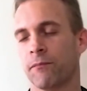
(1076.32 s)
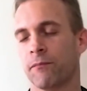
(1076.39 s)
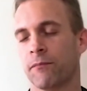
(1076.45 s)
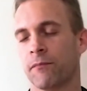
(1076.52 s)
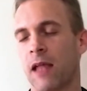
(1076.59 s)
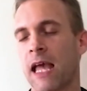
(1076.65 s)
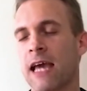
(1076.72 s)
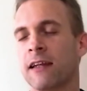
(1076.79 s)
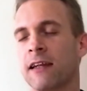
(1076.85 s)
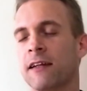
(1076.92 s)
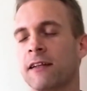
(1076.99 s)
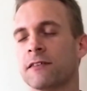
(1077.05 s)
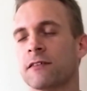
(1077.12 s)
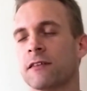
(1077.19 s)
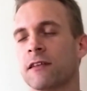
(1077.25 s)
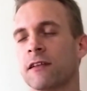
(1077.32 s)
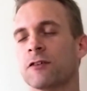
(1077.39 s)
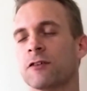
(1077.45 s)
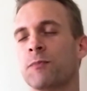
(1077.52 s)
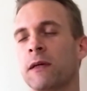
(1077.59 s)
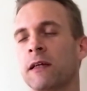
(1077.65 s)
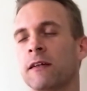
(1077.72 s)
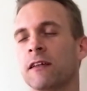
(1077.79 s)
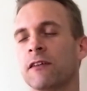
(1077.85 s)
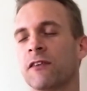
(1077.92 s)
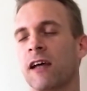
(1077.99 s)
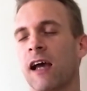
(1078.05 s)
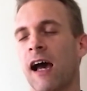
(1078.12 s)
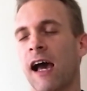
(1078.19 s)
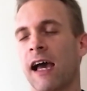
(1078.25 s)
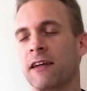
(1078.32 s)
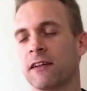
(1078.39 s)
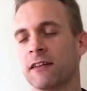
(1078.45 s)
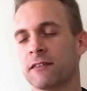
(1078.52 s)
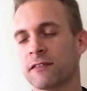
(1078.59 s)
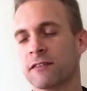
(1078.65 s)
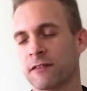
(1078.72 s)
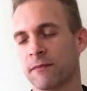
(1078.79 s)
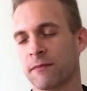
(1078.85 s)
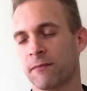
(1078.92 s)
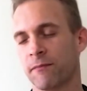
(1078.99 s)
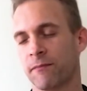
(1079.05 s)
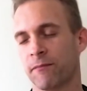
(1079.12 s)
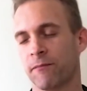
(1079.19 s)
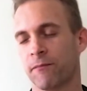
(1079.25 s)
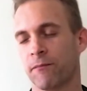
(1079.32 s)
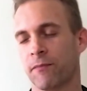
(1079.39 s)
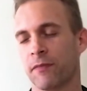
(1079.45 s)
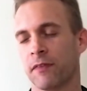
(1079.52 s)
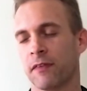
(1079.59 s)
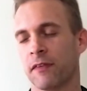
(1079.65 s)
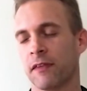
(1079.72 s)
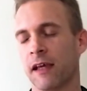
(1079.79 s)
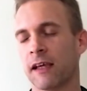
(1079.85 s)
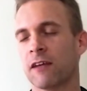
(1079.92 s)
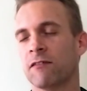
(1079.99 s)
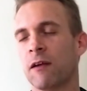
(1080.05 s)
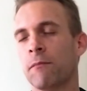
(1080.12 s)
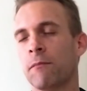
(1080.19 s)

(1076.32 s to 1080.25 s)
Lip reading: And it is the spirit of kindness that can remind